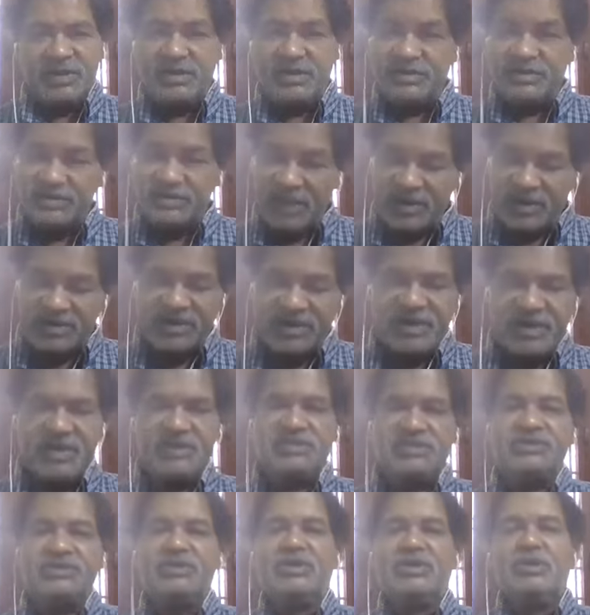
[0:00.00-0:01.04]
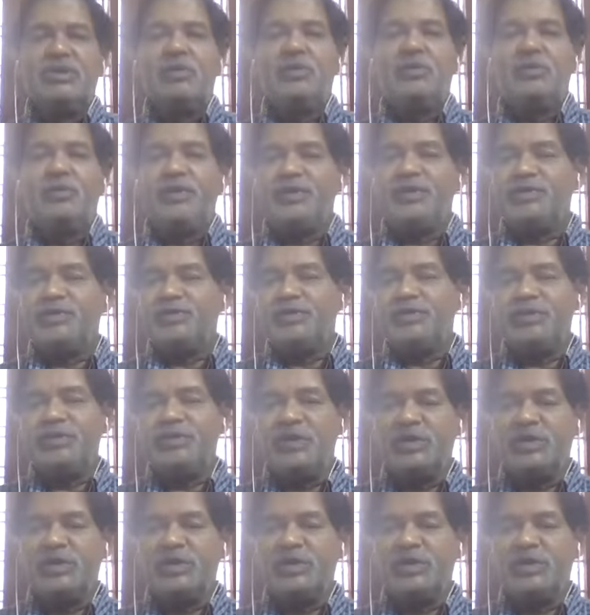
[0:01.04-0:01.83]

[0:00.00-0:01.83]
In that case, we,